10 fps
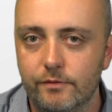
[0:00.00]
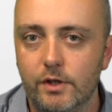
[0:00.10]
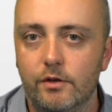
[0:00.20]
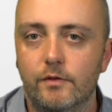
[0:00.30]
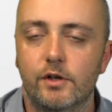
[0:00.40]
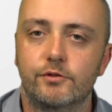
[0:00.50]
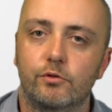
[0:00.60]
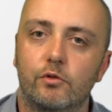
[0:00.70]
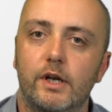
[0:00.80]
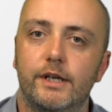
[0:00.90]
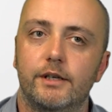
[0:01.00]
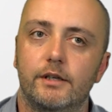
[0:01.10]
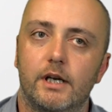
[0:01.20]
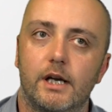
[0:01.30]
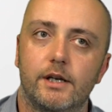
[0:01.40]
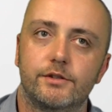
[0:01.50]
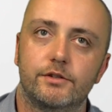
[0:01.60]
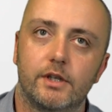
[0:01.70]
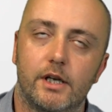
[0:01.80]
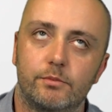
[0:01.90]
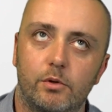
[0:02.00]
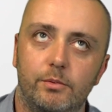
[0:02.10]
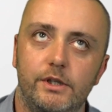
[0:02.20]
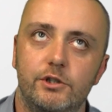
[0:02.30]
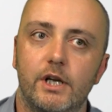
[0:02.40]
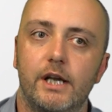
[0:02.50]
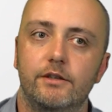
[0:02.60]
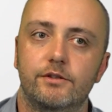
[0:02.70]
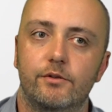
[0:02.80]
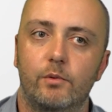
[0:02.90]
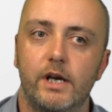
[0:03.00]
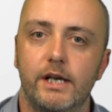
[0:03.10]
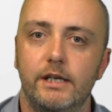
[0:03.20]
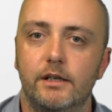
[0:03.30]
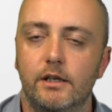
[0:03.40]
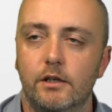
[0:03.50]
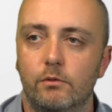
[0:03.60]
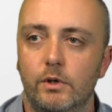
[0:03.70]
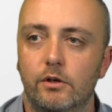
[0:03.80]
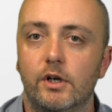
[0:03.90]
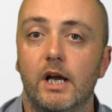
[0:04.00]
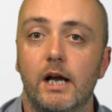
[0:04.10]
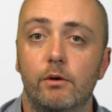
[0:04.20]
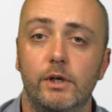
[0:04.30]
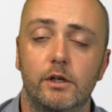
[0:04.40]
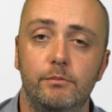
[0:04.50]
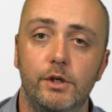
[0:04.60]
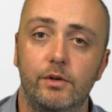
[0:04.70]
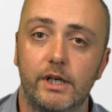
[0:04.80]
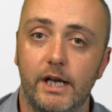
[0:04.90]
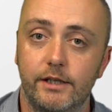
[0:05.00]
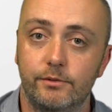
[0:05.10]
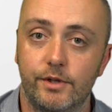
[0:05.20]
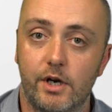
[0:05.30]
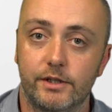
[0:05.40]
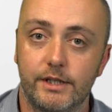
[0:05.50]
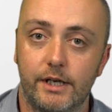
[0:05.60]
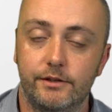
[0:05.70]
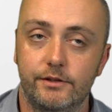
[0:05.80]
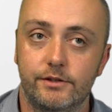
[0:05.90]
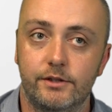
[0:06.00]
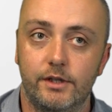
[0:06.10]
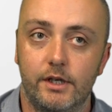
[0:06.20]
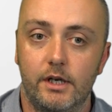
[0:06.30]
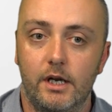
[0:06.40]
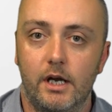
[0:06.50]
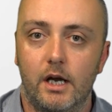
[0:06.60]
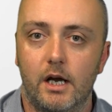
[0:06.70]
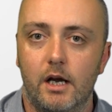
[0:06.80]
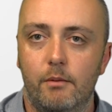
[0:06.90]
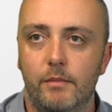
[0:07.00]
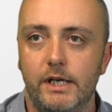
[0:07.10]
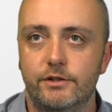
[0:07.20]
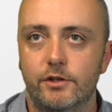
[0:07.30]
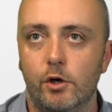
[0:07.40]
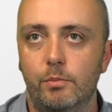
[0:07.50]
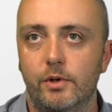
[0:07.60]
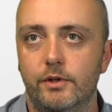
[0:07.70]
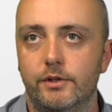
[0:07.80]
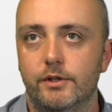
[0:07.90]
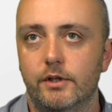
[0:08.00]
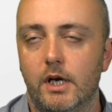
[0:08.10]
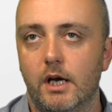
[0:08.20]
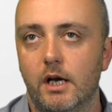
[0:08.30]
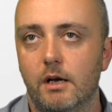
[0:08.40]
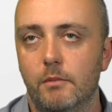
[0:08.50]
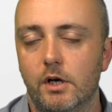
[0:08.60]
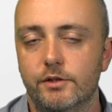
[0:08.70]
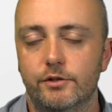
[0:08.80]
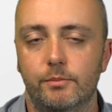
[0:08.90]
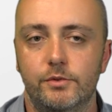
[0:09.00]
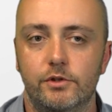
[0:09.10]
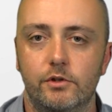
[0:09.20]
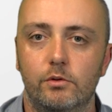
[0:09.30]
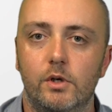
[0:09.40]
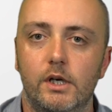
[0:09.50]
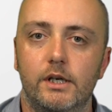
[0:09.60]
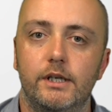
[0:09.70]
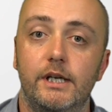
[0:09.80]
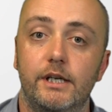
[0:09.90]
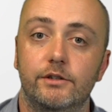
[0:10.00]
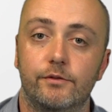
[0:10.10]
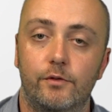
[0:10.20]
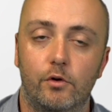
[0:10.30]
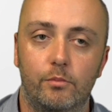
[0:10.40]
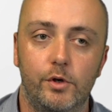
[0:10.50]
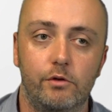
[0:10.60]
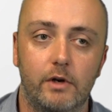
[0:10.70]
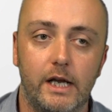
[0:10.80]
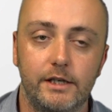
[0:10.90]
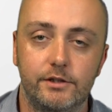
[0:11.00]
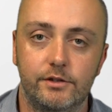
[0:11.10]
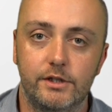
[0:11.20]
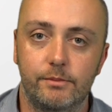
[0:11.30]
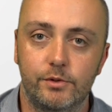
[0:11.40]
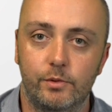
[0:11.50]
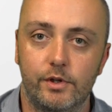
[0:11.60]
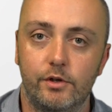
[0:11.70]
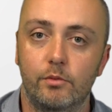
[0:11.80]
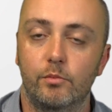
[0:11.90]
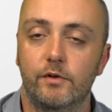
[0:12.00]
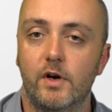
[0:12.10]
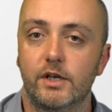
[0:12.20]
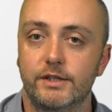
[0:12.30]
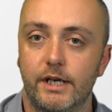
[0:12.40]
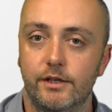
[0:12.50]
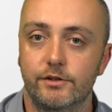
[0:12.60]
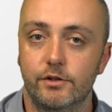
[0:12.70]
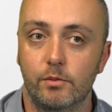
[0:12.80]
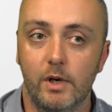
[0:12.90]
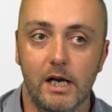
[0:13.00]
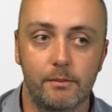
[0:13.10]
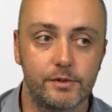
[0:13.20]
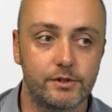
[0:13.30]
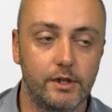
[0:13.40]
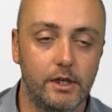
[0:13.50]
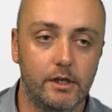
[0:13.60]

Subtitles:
of universal credit has probably changed the way we look at how we communicate with our tenants. It's opened us up to needing to form new relationships with a number of our tenants who perhaps